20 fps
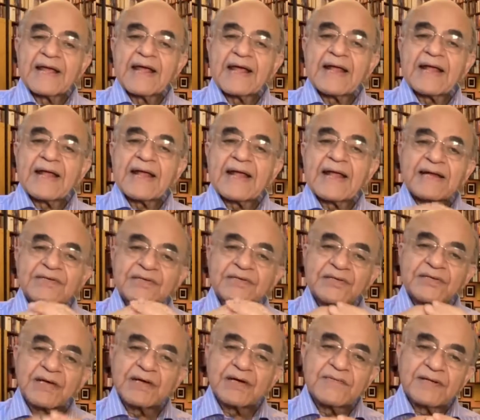And that
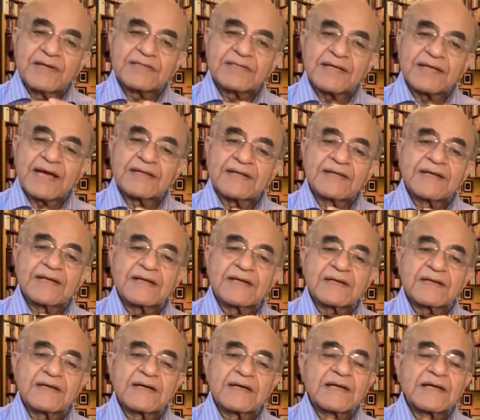service, I
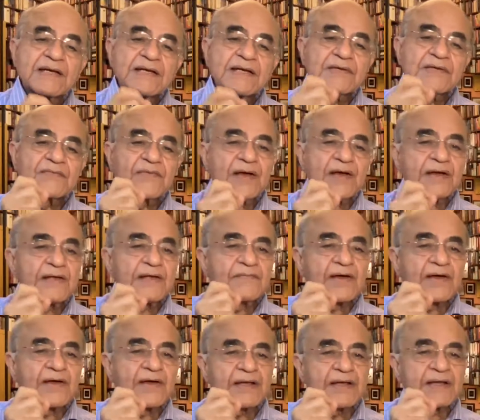think, is very,
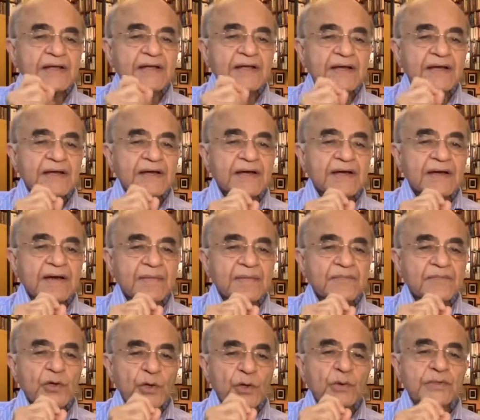very.
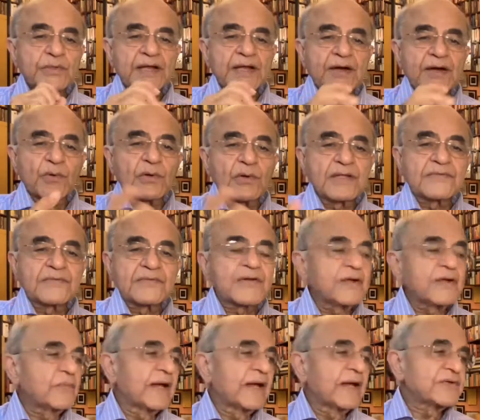There are only three
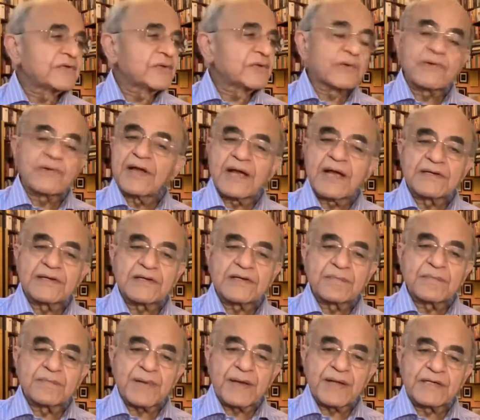ways to create
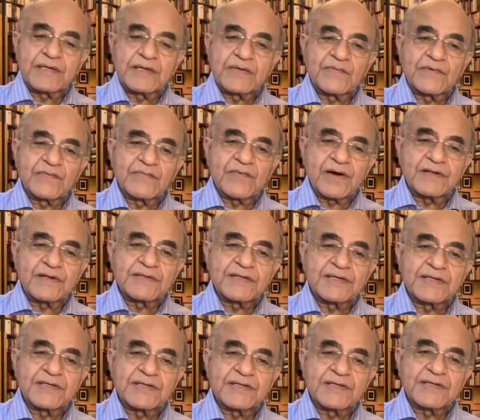competitive
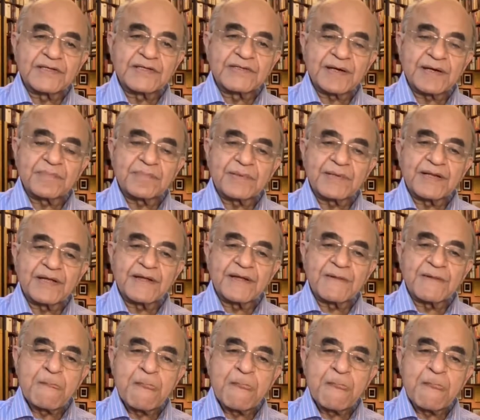advantage in a company.